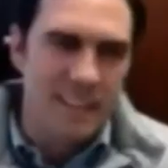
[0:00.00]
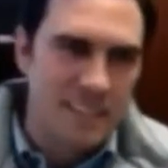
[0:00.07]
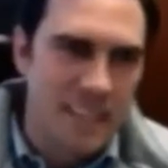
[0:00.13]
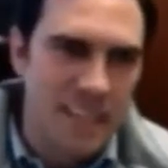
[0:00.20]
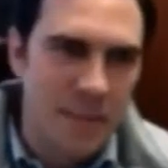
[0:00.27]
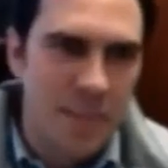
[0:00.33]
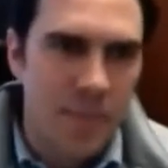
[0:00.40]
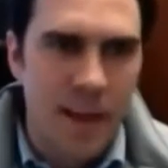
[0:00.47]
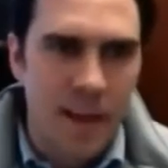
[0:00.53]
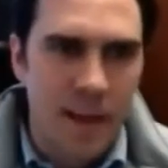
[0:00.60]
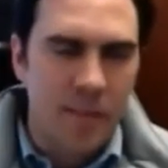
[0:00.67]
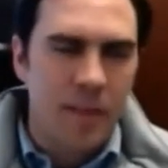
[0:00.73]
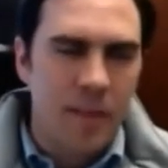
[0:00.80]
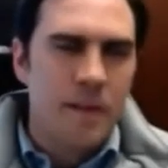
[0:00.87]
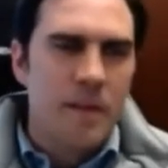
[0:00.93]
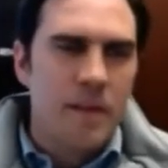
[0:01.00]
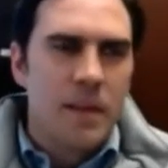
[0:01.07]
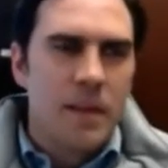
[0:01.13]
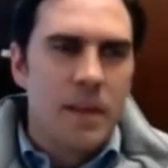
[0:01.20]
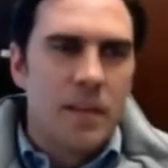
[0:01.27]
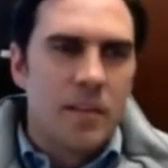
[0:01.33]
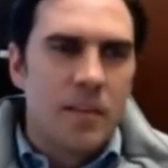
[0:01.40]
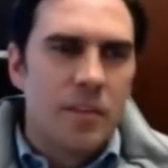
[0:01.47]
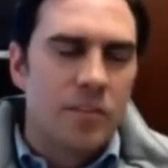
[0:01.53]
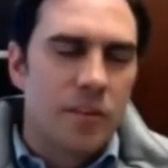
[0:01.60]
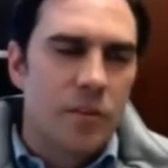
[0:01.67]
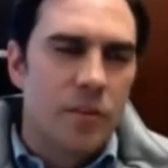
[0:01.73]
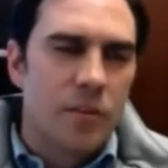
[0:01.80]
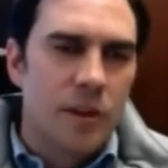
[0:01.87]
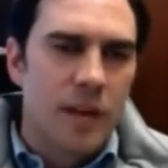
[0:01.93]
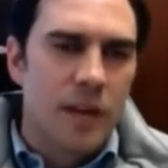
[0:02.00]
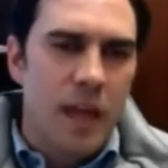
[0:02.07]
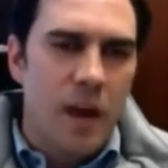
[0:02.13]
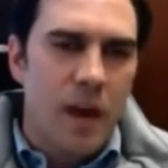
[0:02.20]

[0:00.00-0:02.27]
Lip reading: That's a neat path. So,